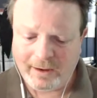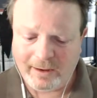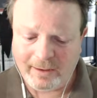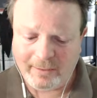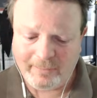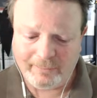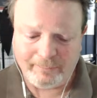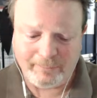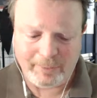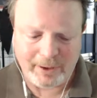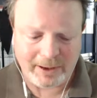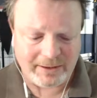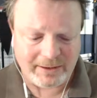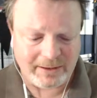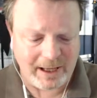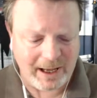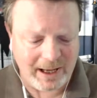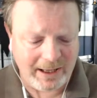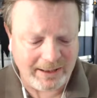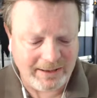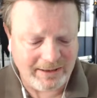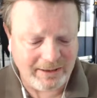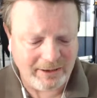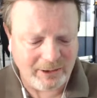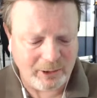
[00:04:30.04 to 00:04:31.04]
but,
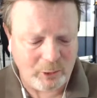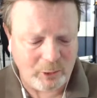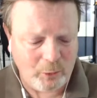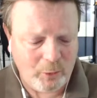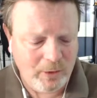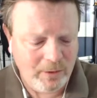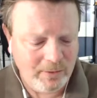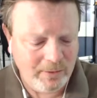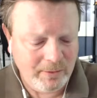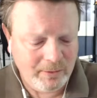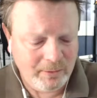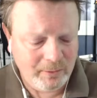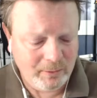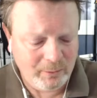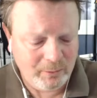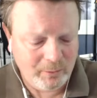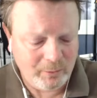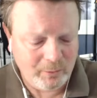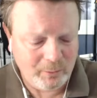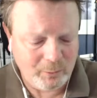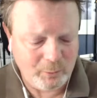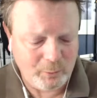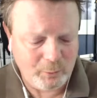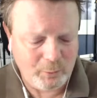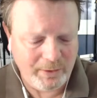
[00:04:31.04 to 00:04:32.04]
uh, you know,
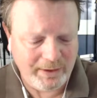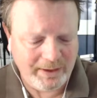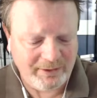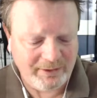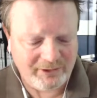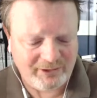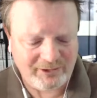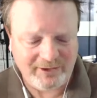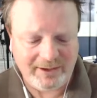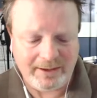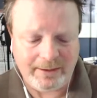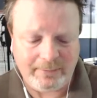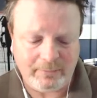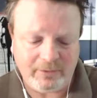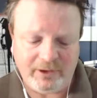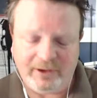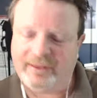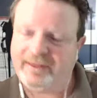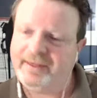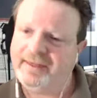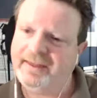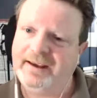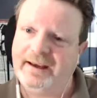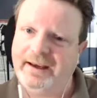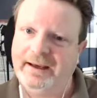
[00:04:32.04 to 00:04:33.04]
we seem to
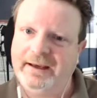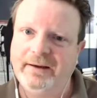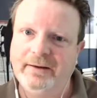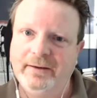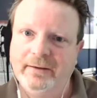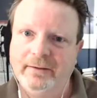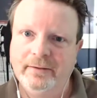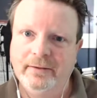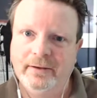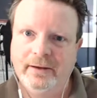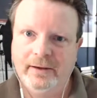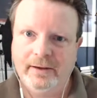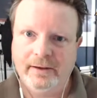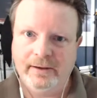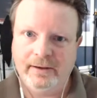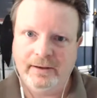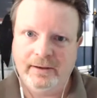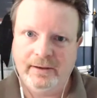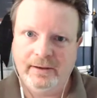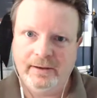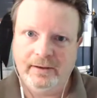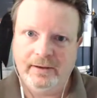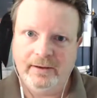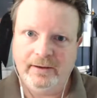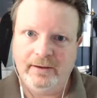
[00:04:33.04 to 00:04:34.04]
think,
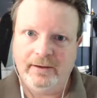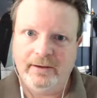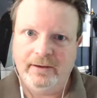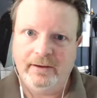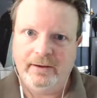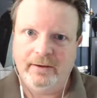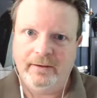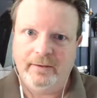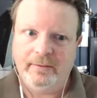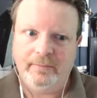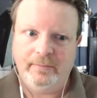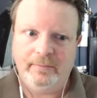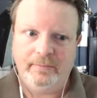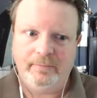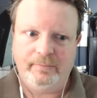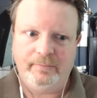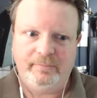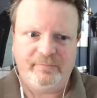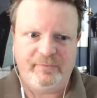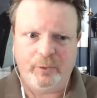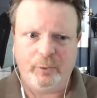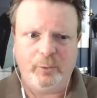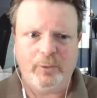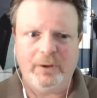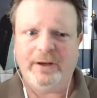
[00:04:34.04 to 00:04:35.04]

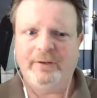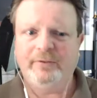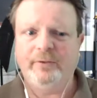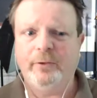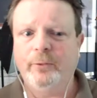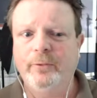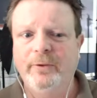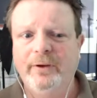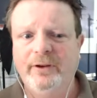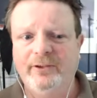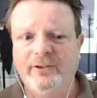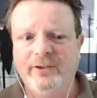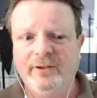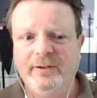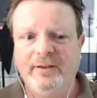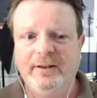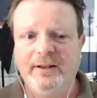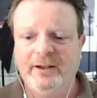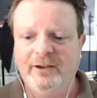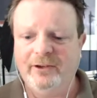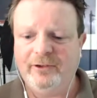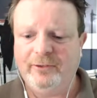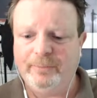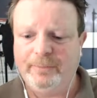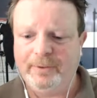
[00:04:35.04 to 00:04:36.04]
for whatever reason
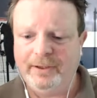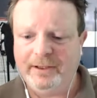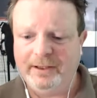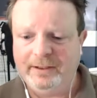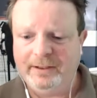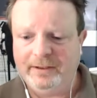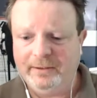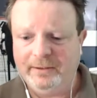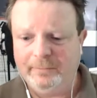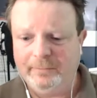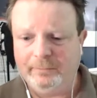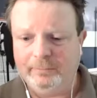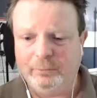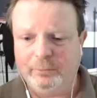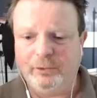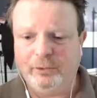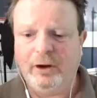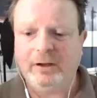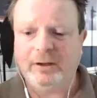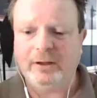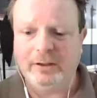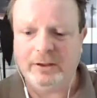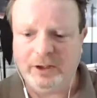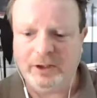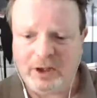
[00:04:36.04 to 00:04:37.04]
that it's been
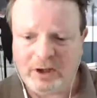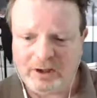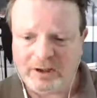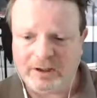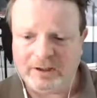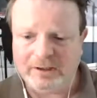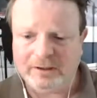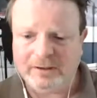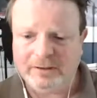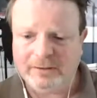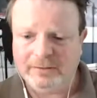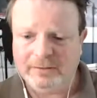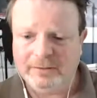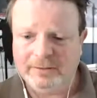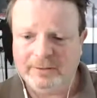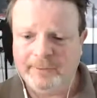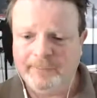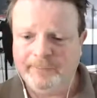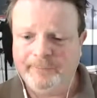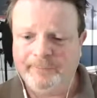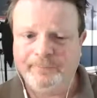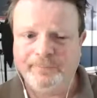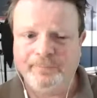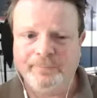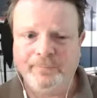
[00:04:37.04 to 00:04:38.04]
brought along,
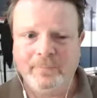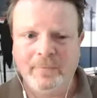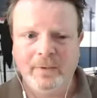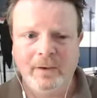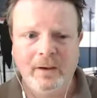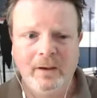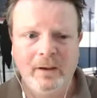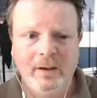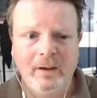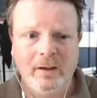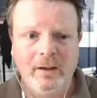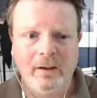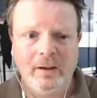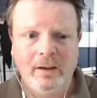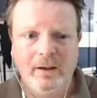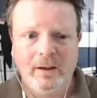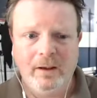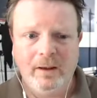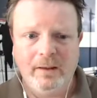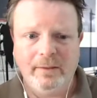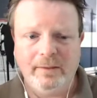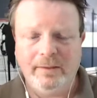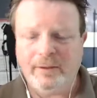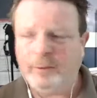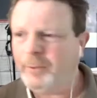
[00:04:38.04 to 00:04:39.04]

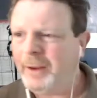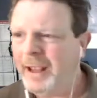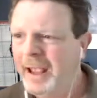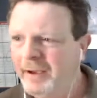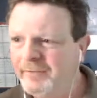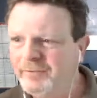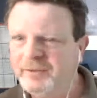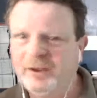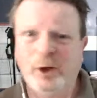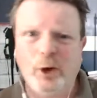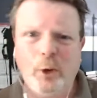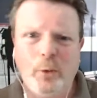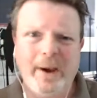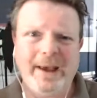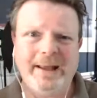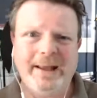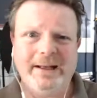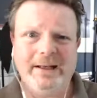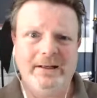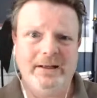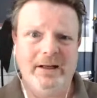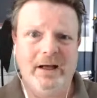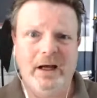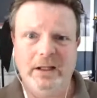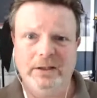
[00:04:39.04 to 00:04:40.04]
that we have to go at
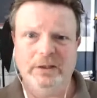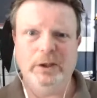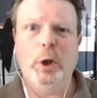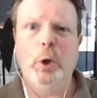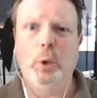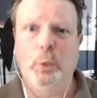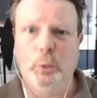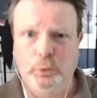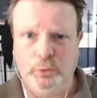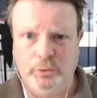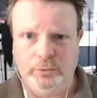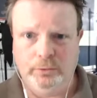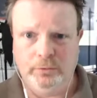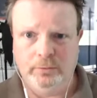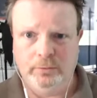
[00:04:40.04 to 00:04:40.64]
it alone